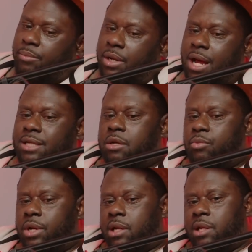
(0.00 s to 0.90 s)
better. I say
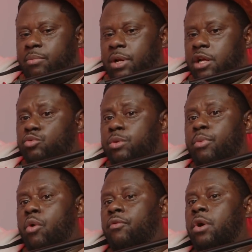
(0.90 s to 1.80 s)
we clicked better because we
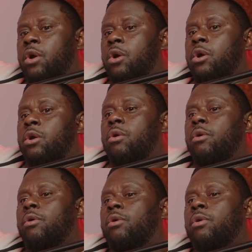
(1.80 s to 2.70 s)
both
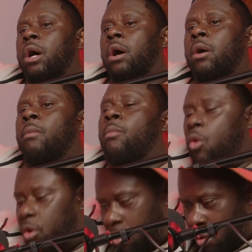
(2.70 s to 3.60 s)

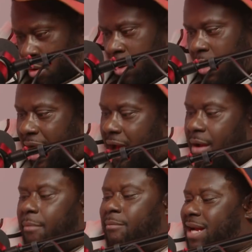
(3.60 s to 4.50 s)
Mook.
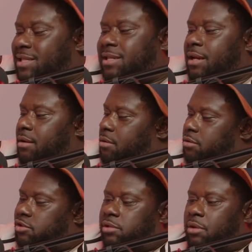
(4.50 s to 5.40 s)
My ten,
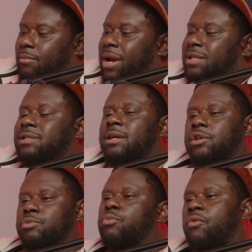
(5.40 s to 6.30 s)
my ten
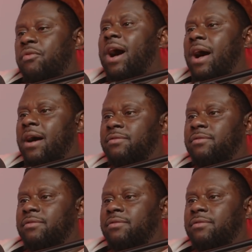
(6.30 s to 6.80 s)
is Mook five.